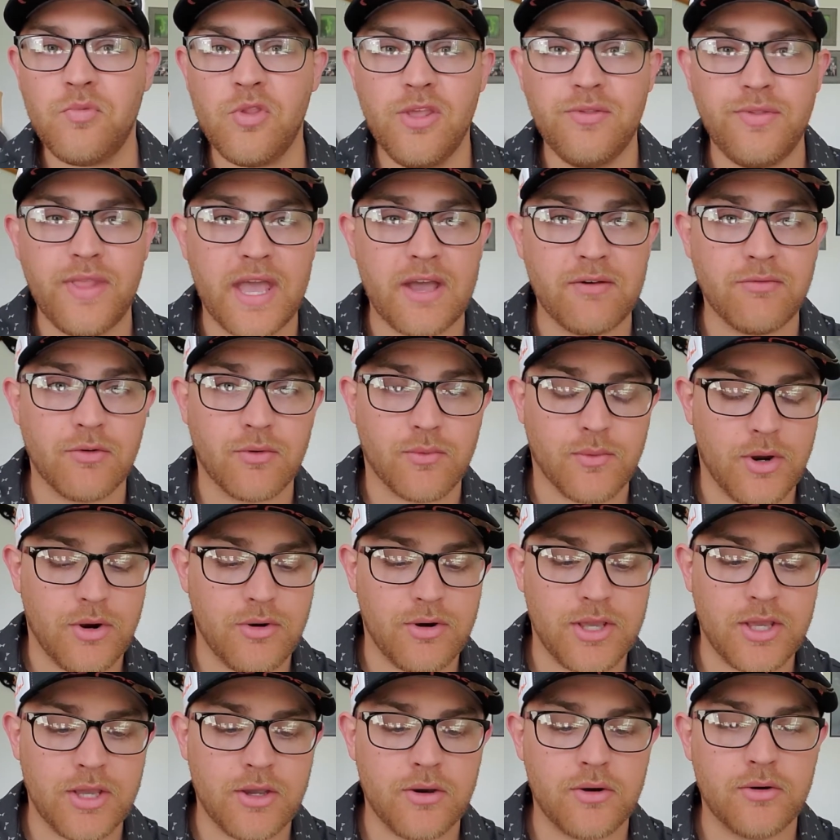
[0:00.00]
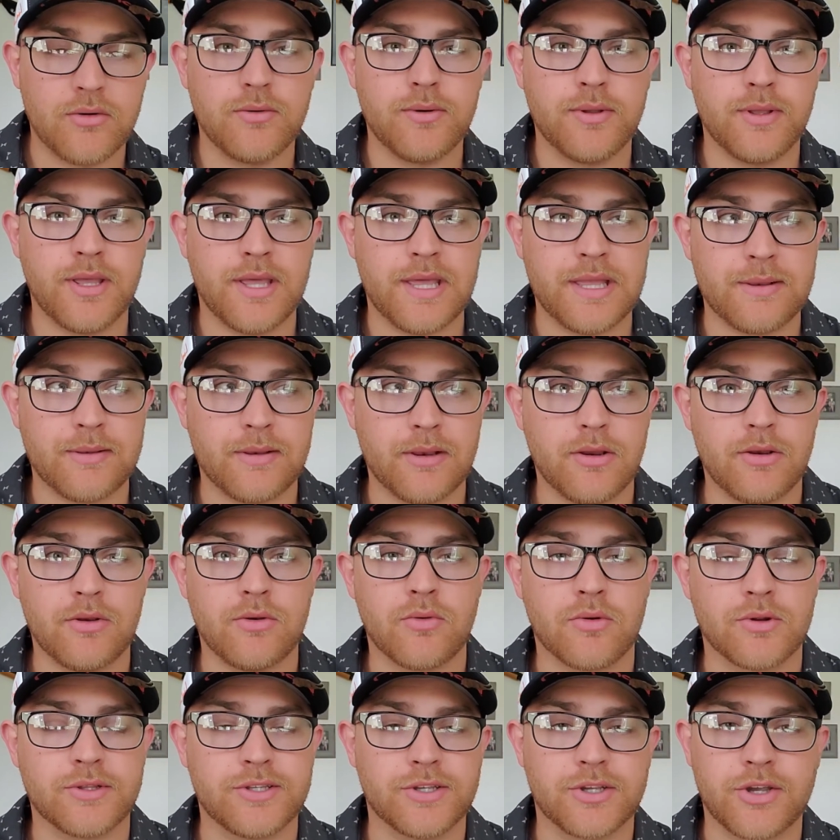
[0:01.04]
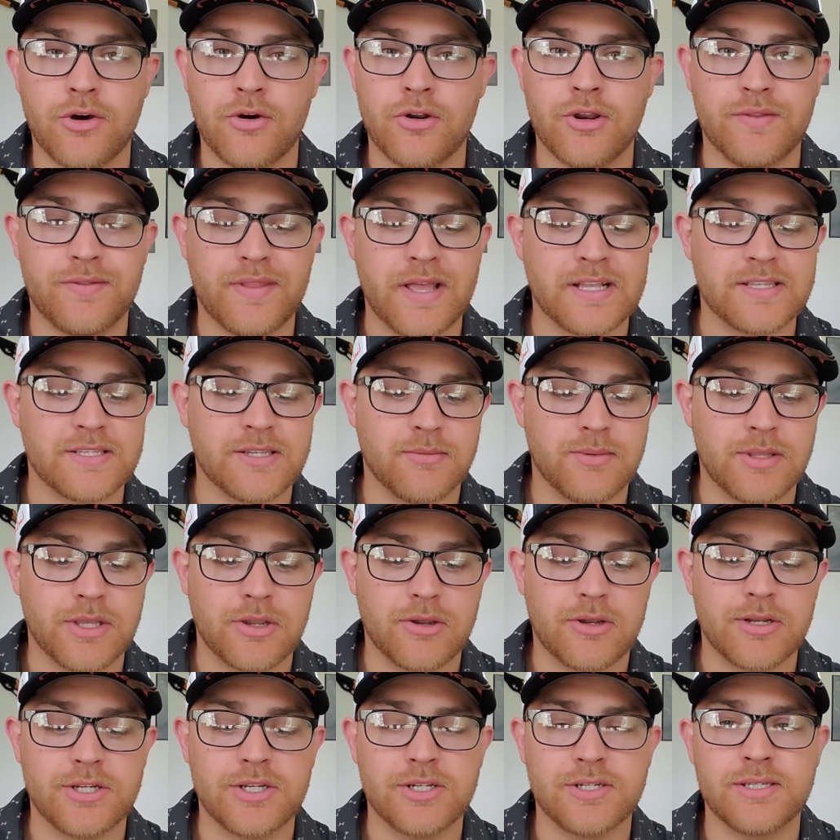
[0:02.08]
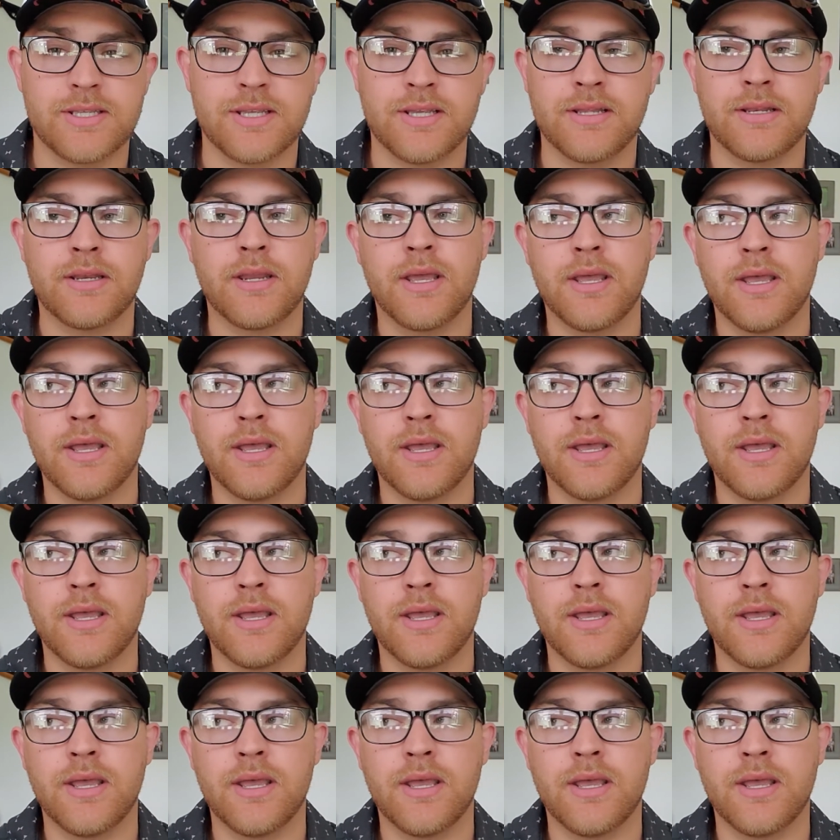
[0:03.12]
They have the rodeo in North Dakota, if that's something you're interested in.